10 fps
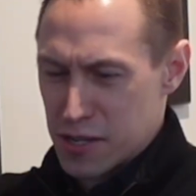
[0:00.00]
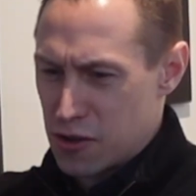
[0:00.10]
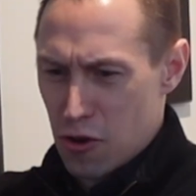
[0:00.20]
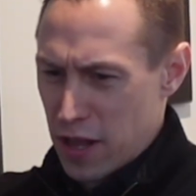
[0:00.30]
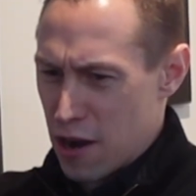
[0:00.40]
was
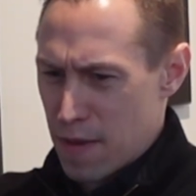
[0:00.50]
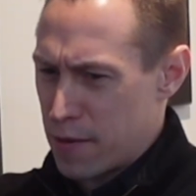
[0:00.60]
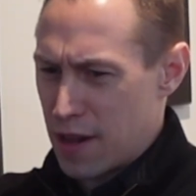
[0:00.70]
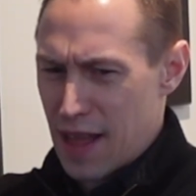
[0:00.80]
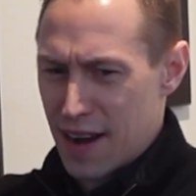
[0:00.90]
a goalie. I
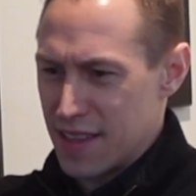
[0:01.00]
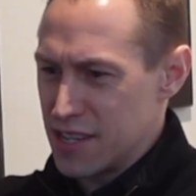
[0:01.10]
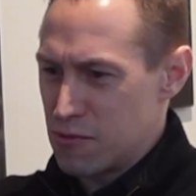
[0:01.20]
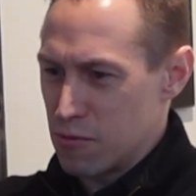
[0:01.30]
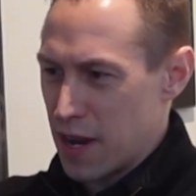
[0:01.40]
remembered a lot of
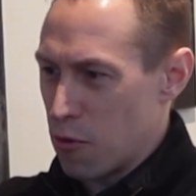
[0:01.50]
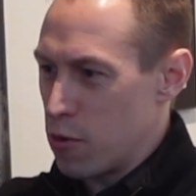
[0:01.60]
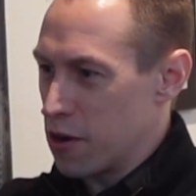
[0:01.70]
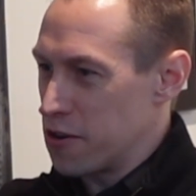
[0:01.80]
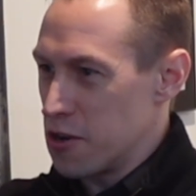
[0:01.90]
these kind of
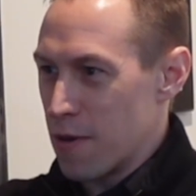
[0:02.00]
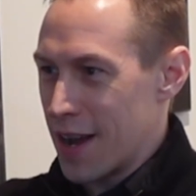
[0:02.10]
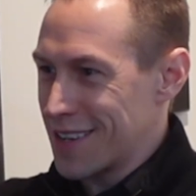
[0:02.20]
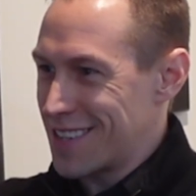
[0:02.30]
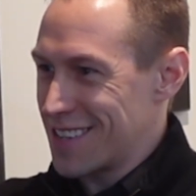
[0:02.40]
weird
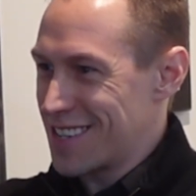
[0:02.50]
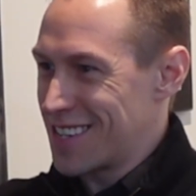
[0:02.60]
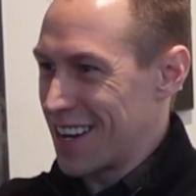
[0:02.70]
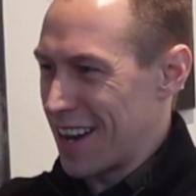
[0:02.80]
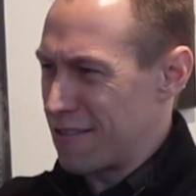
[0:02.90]

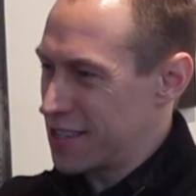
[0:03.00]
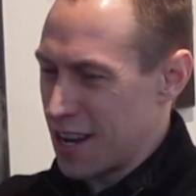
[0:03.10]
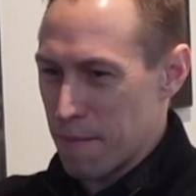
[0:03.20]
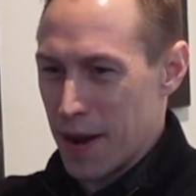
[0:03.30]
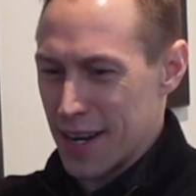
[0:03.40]
nuances, and I was
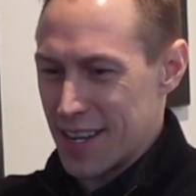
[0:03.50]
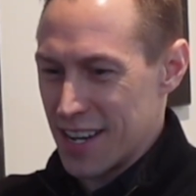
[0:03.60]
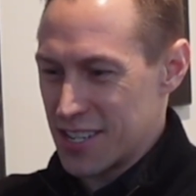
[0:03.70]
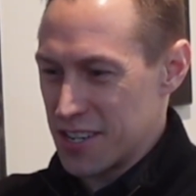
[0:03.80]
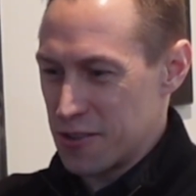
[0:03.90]
kind of paying
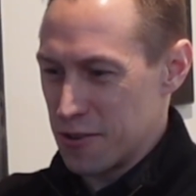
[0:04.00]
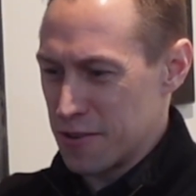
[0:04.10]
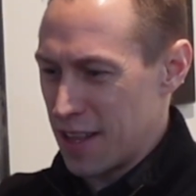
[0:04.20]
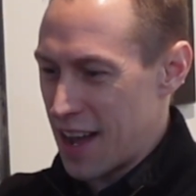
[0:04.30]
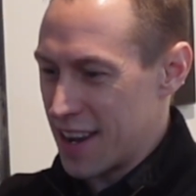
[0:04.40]
attention
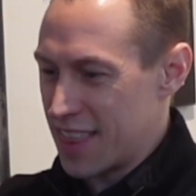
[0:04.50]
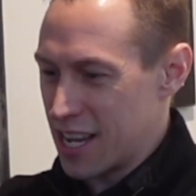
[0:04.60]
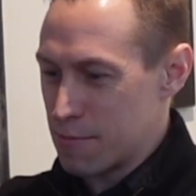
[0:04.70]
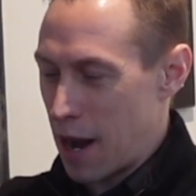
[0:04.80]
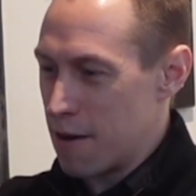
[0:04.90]
to a lot of
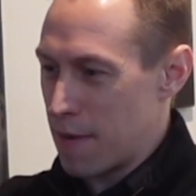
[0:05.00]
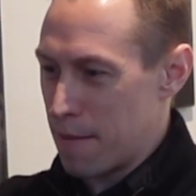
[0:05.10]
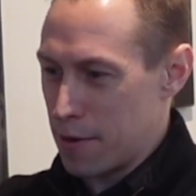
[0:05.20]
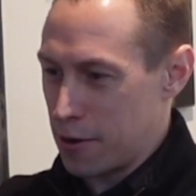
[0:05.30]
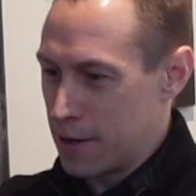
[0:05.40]
things. But I
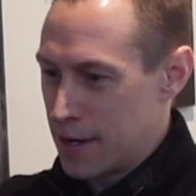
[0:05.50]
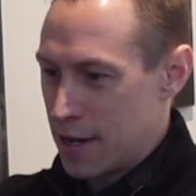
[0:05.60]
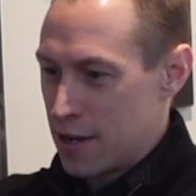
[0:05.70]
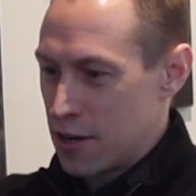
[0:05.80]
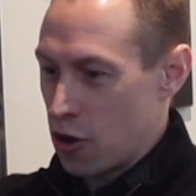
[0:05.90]
remember
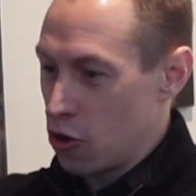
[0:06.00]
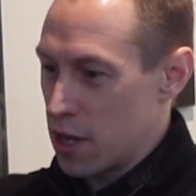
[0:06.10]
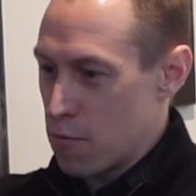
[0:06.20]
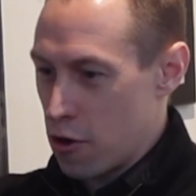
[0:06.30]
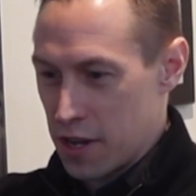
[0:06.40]

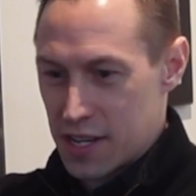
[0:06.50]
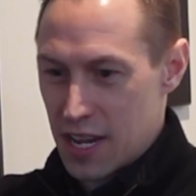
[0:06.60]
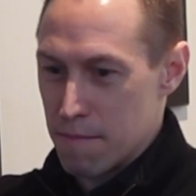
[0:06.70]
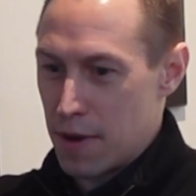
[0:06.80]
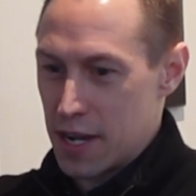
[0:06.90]
early morning
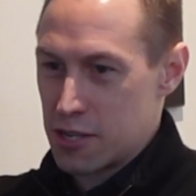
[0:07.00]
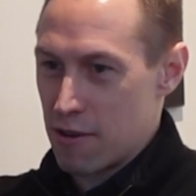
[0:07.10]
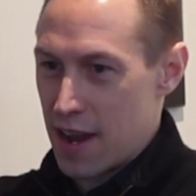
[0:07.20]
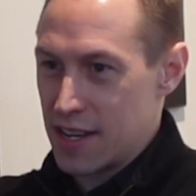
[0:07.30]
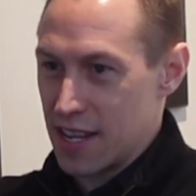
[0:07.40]
team bus
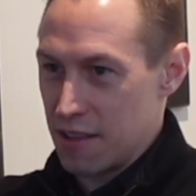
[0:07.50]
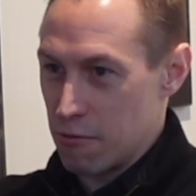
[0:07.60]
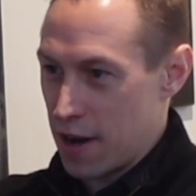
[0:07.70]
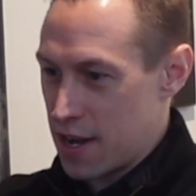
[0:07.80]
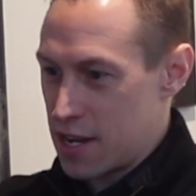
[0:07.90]
ride to the
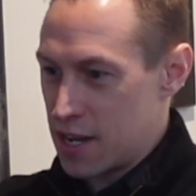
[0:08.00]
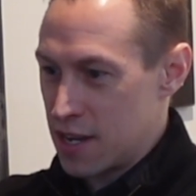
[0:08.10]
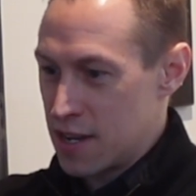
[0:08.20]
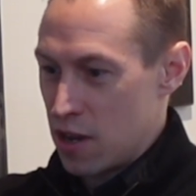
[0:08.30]
rink.